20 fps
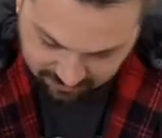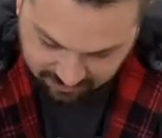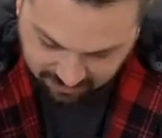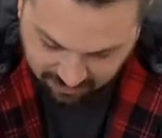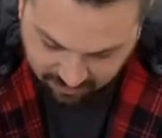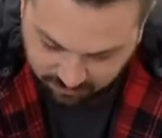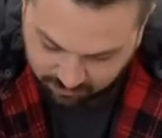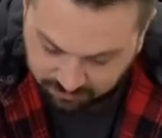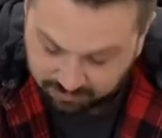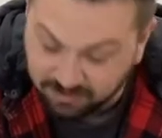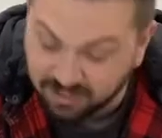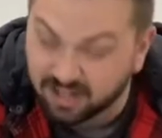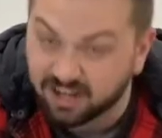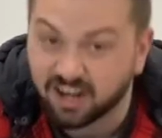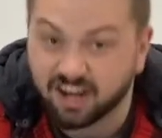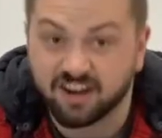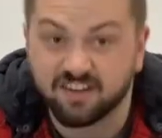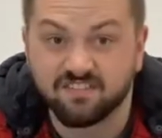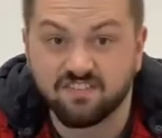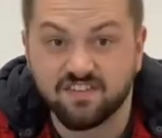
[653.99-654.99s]
then it would be
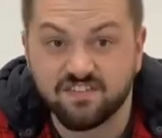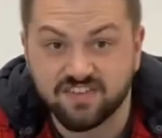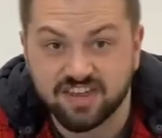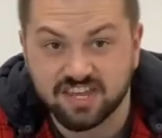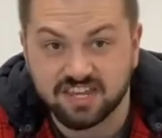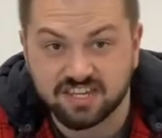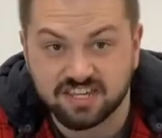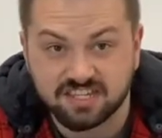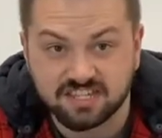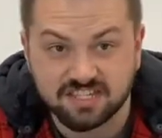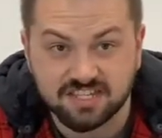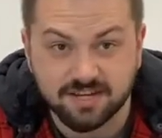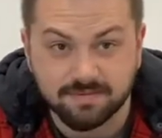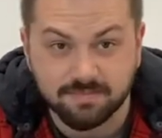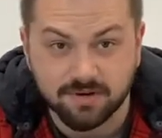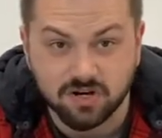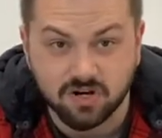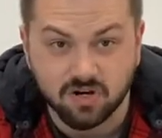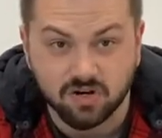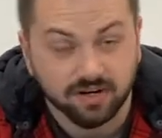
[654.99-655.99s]

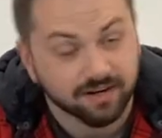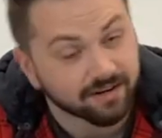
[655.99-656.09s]
invisible.